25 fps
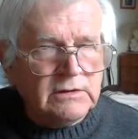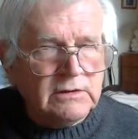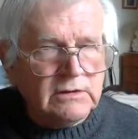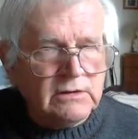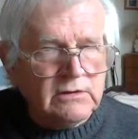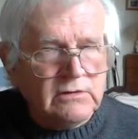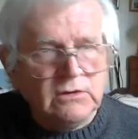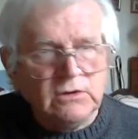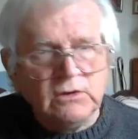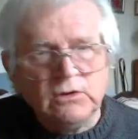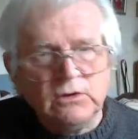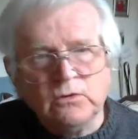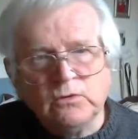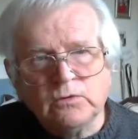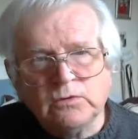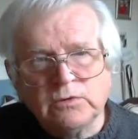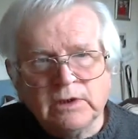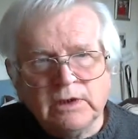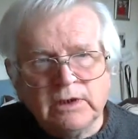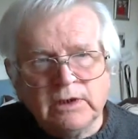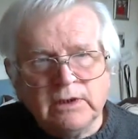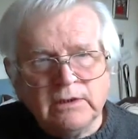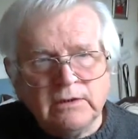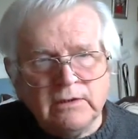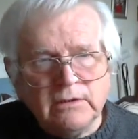in the
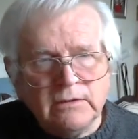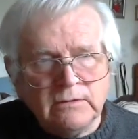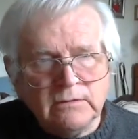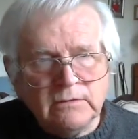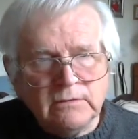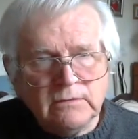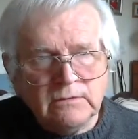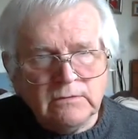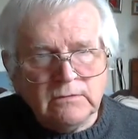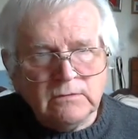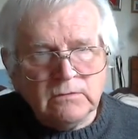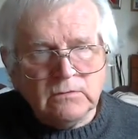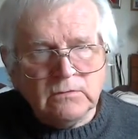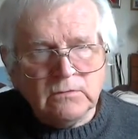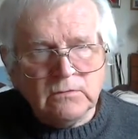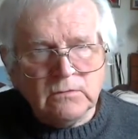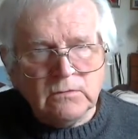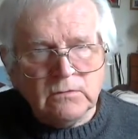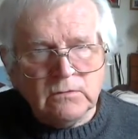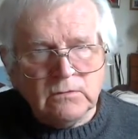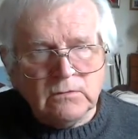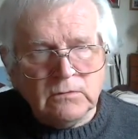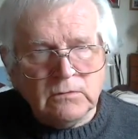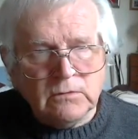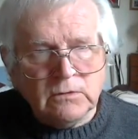UK
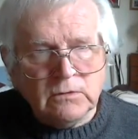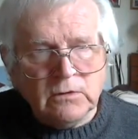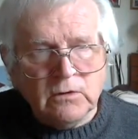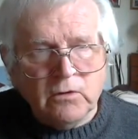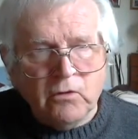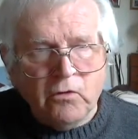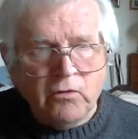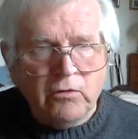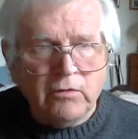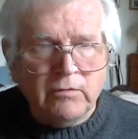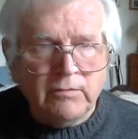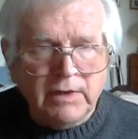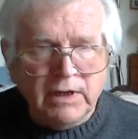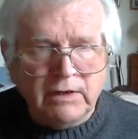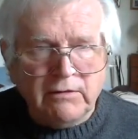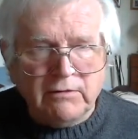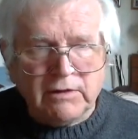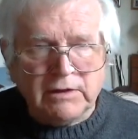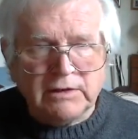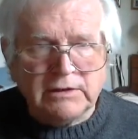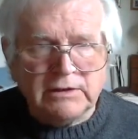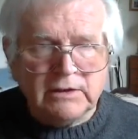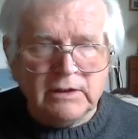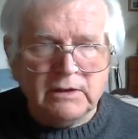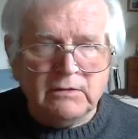or
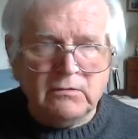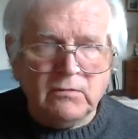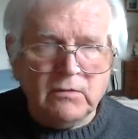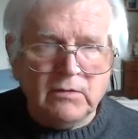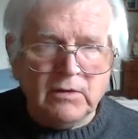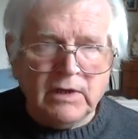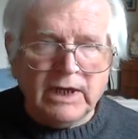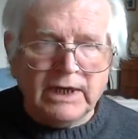America?